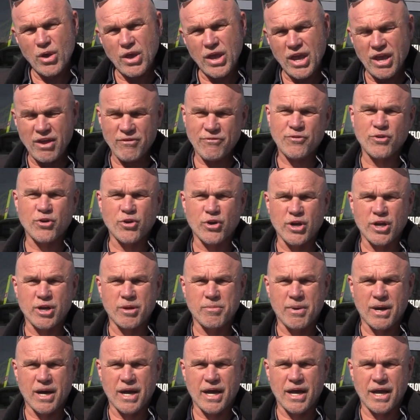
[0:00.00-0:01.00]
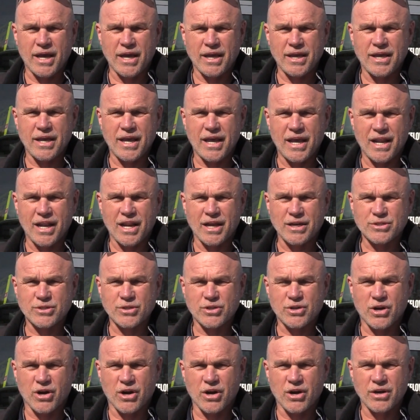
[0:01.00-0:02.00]
if you're going to buy an
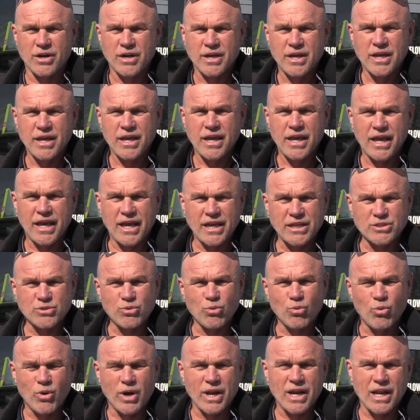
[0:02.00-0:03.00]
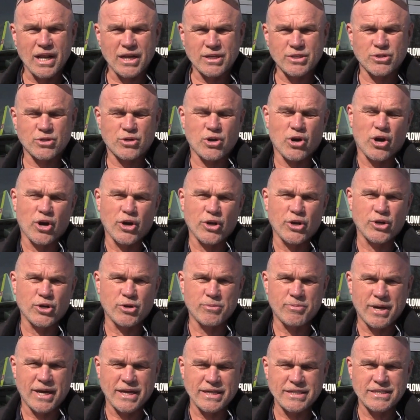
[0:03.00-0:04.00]
electric car; it's what electric car you're going to
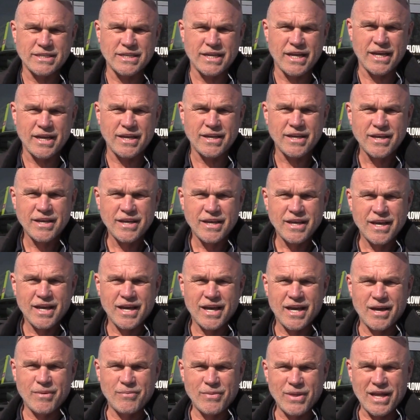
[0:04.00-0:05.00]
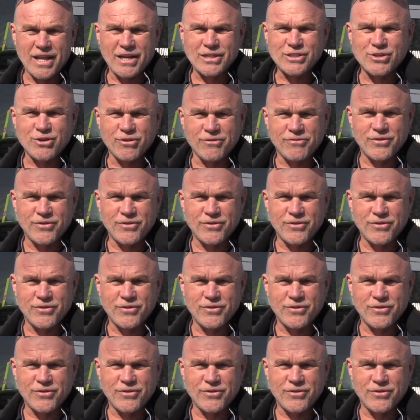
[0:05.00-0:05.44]
buy today. Um, that is your